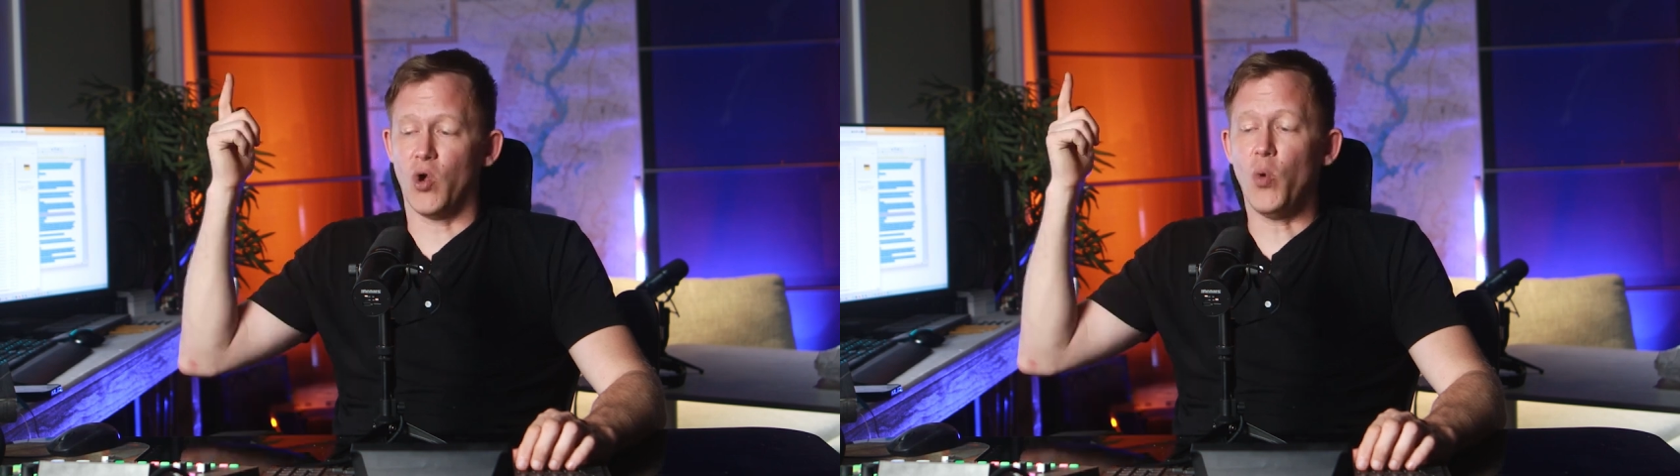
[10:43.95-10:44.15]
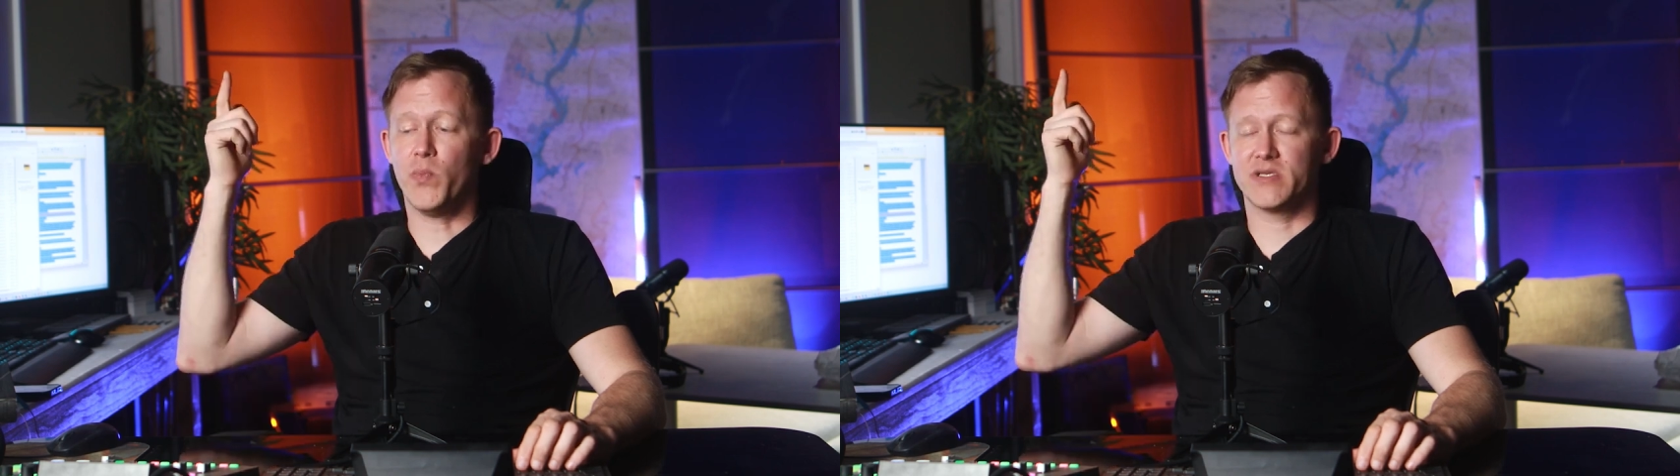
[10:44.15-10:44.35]

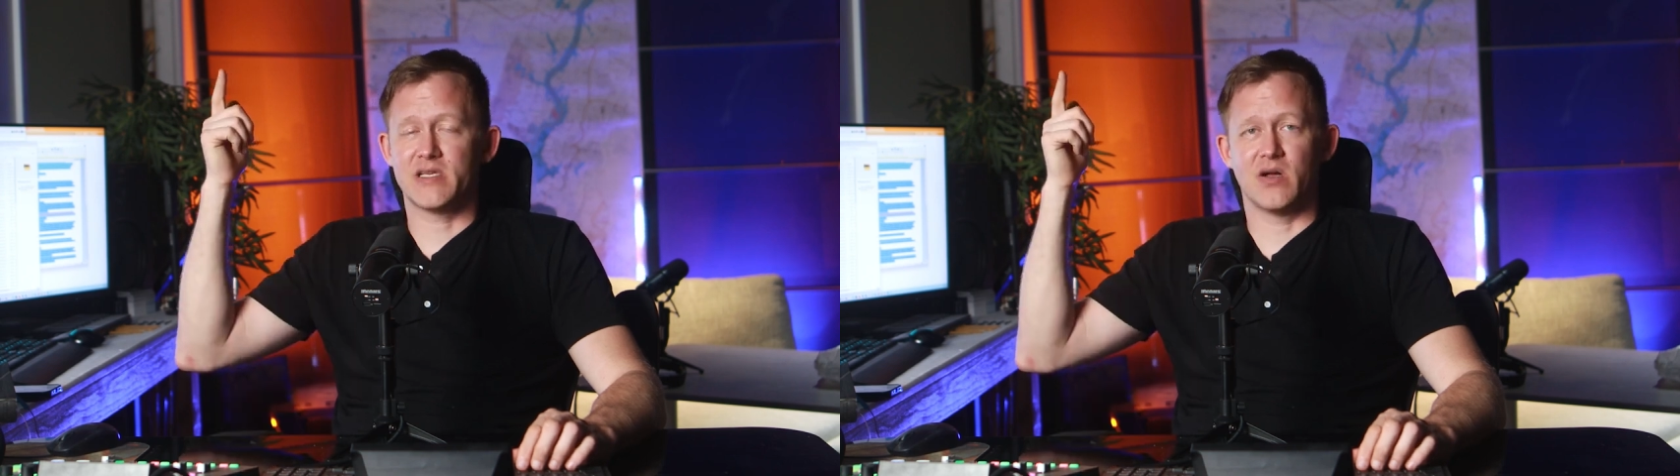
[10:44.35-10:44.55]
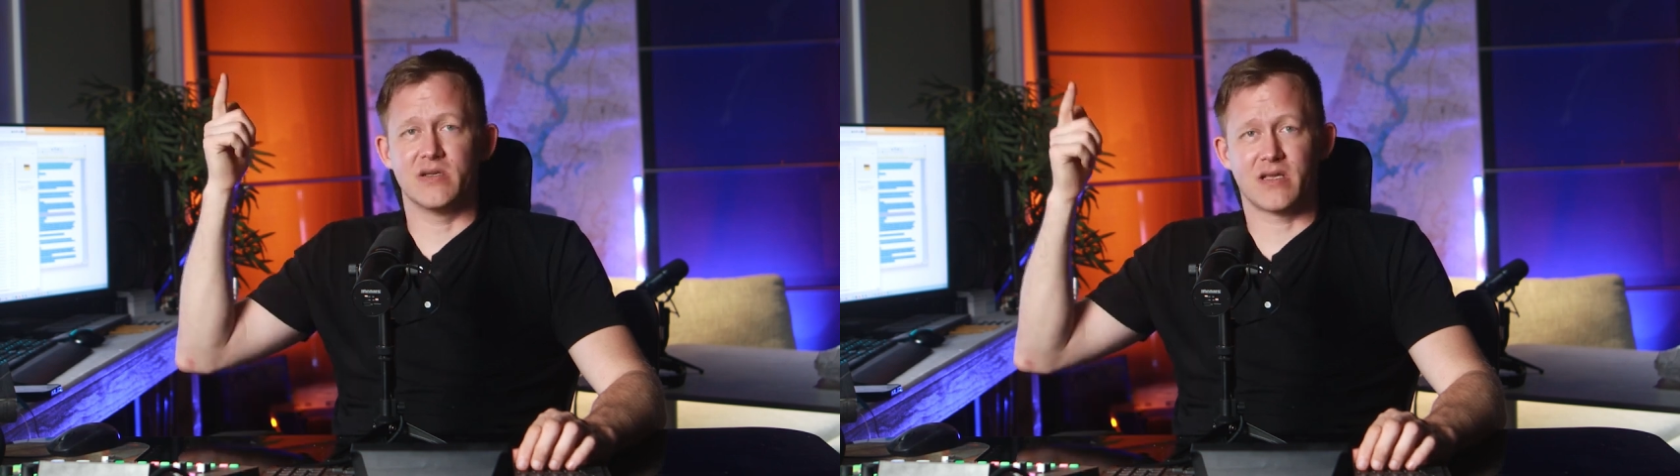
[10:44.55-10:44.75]
open
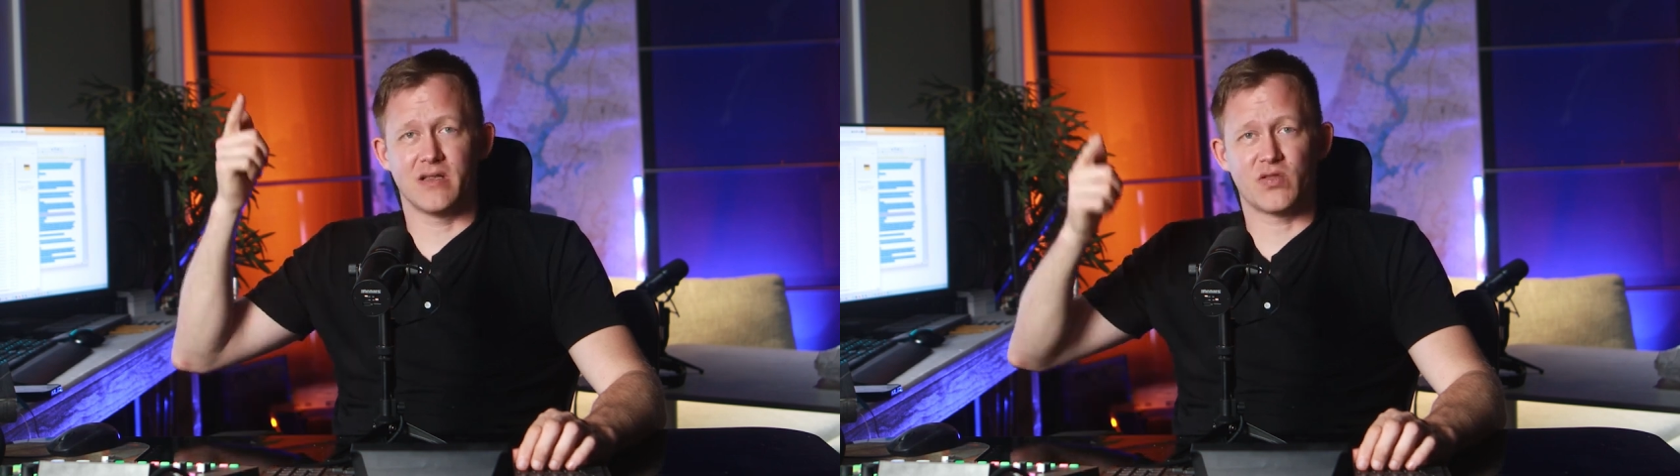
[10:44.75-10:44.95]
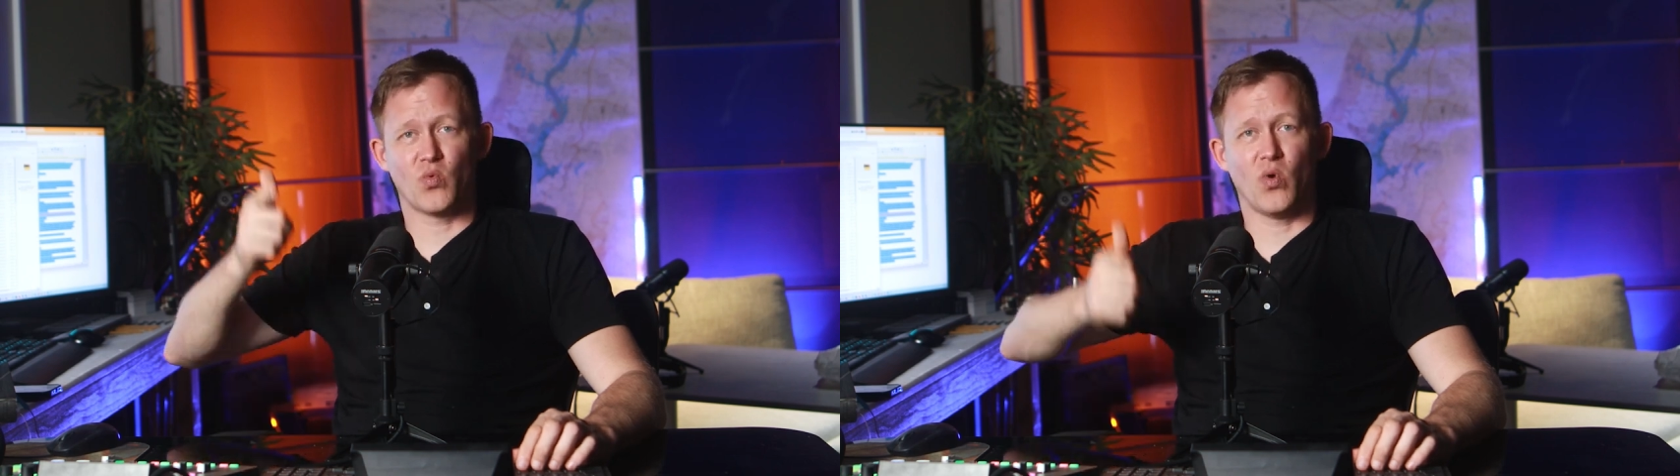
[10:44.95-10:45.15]
cell is going
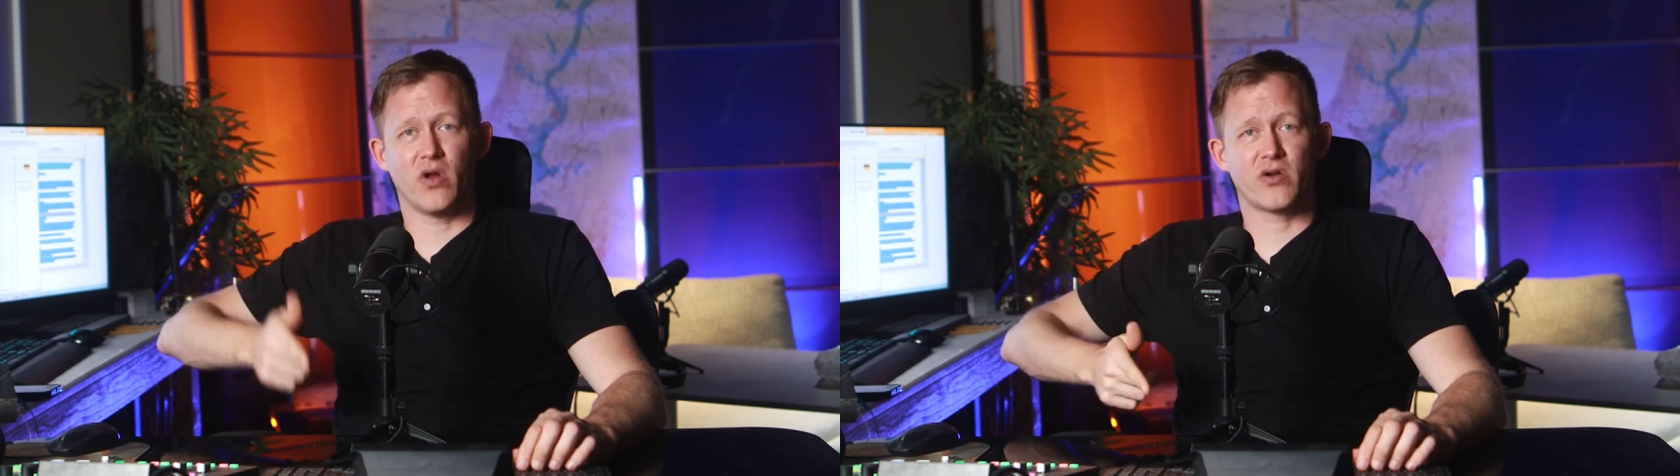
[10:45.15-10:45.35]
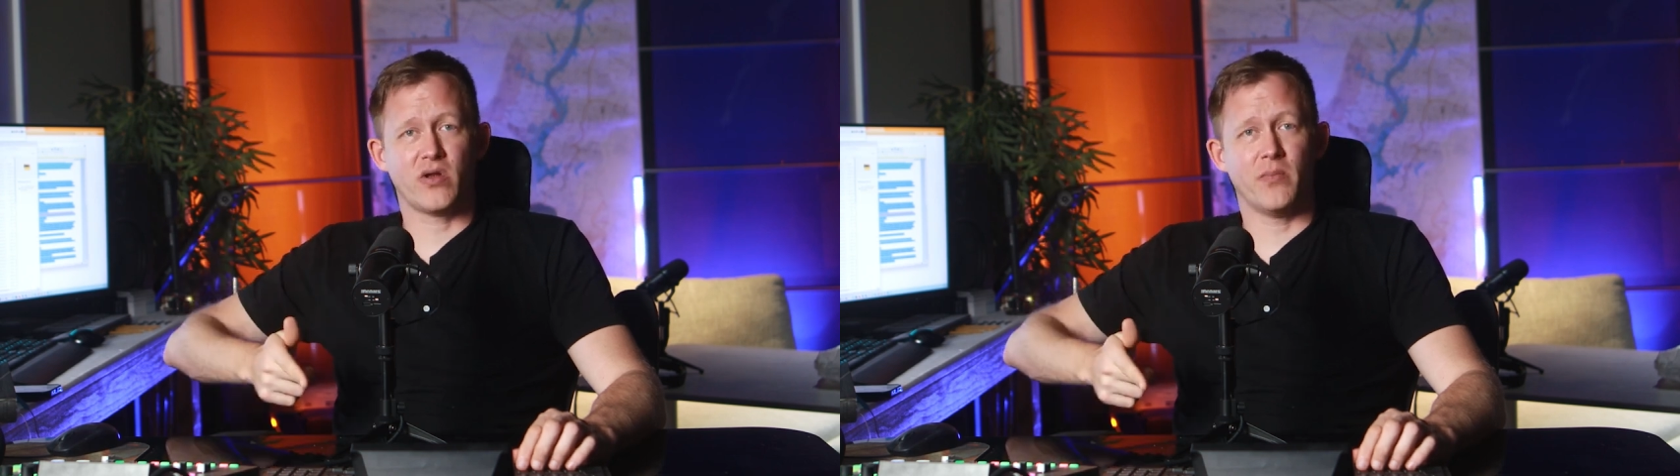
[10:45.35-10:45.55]
to let the
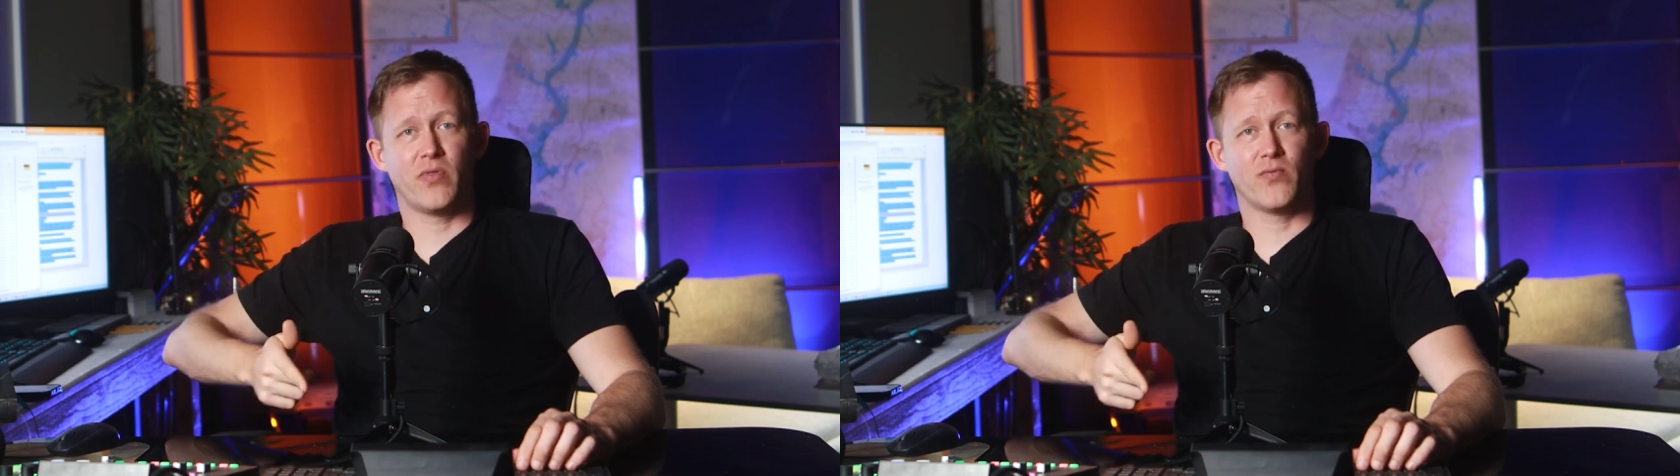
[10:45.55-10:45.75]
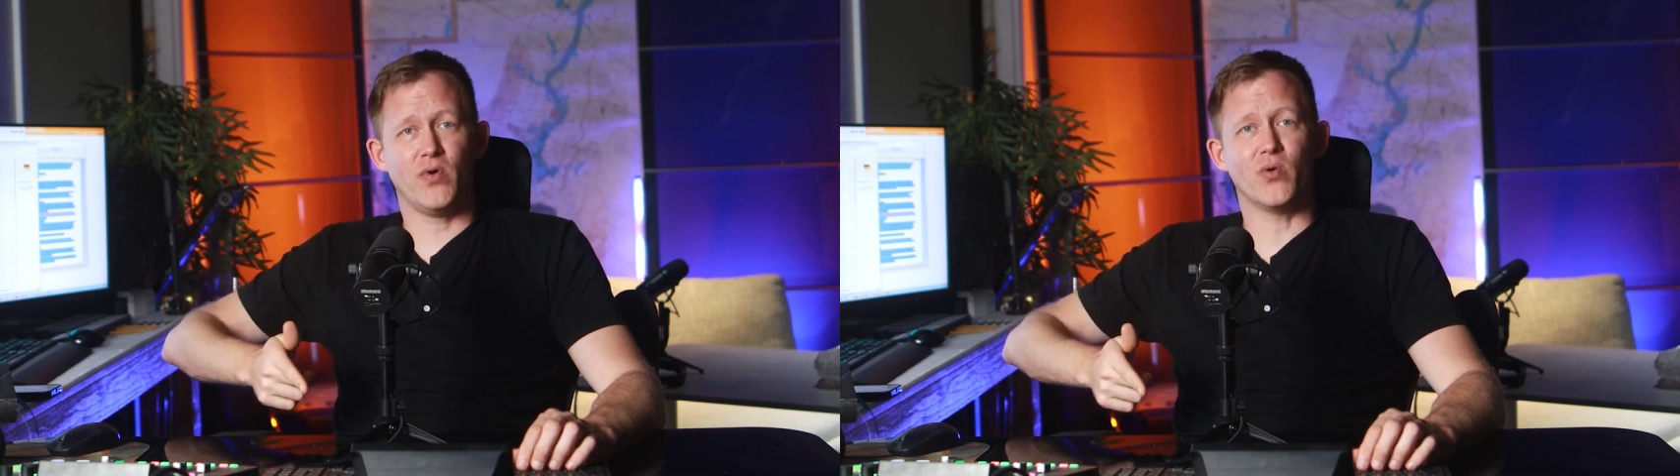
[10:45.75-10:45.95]
water come
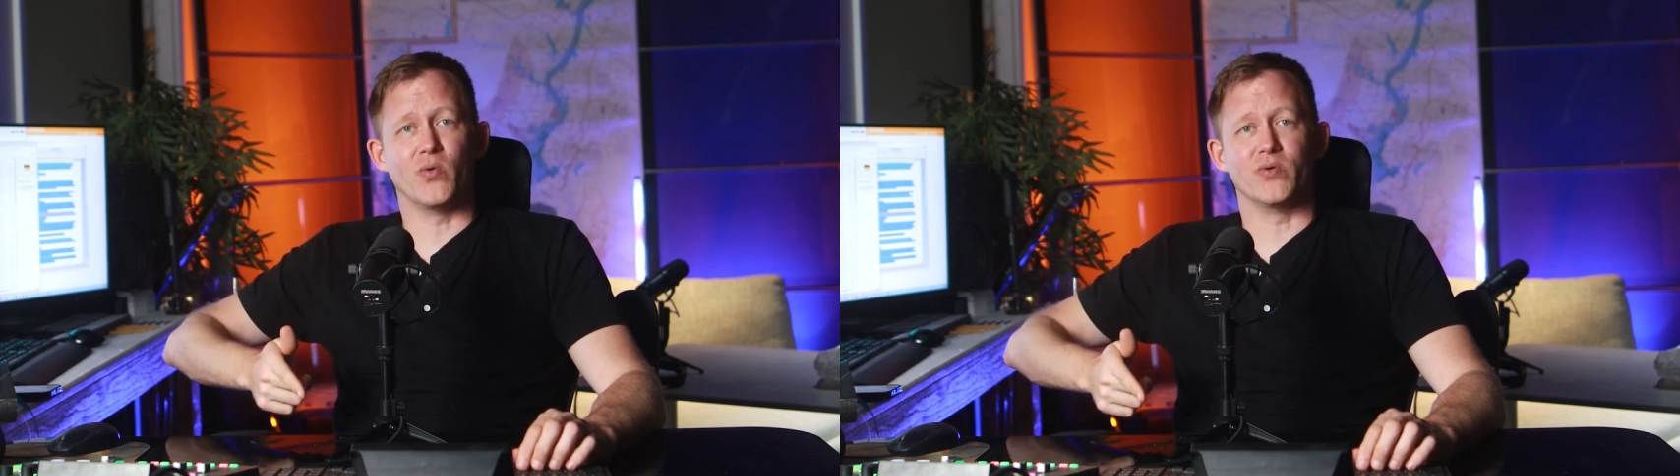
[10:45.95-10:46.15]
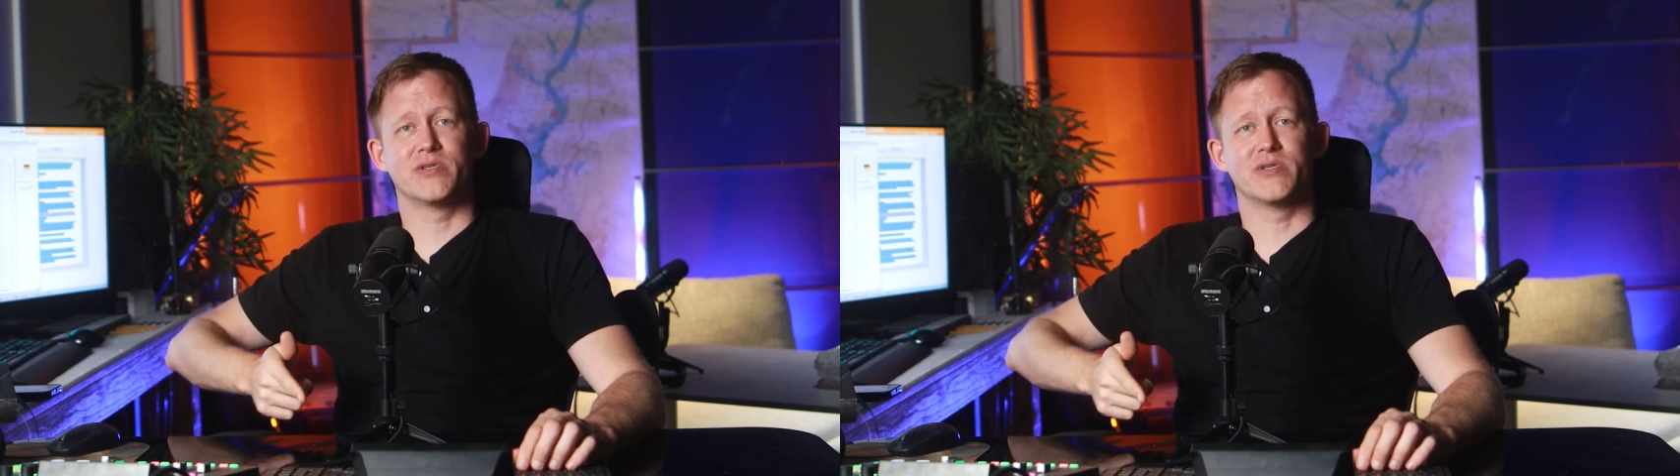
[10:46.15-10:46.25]
through,